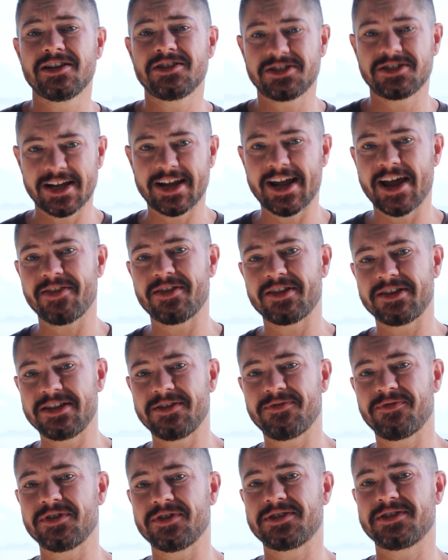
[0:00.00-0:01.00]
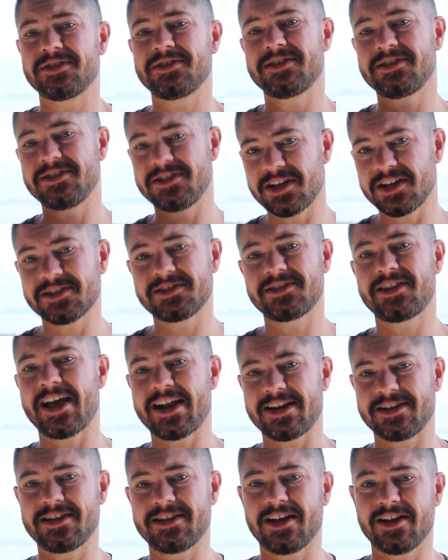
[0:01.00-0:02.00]
Check out the difference that just
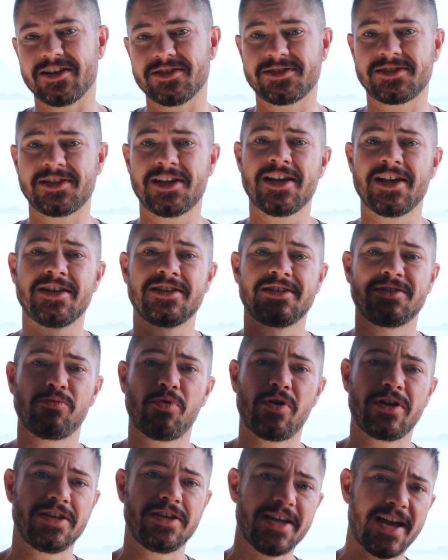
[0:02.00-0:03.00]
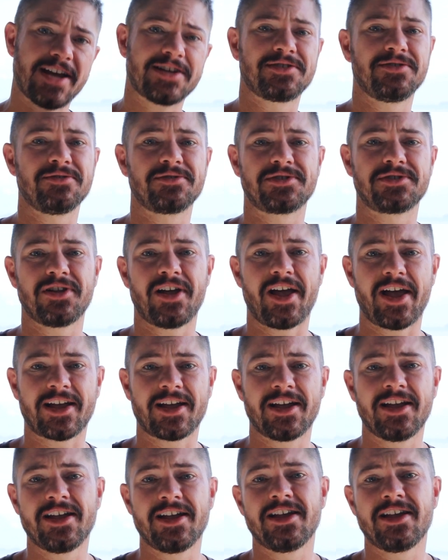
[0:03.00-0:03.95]
that does to what Yash looks like.